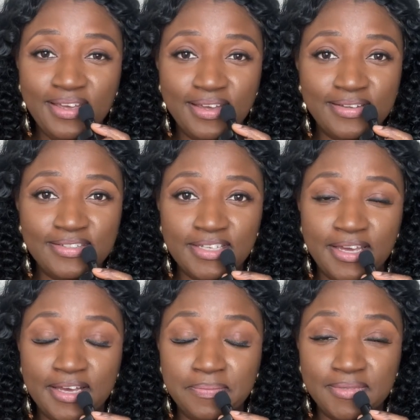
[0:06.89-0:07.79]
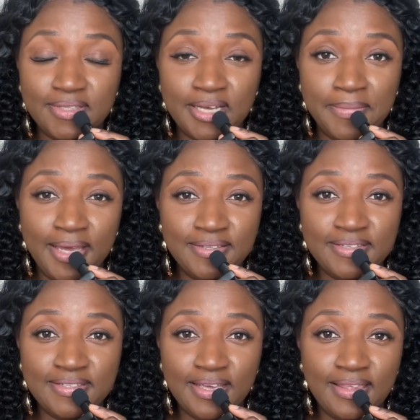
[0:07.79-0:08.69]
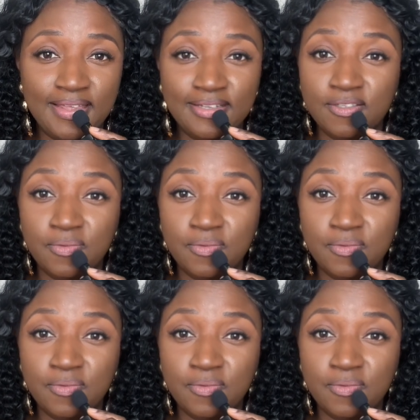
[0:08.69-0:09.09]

And yeah, I'm here to say that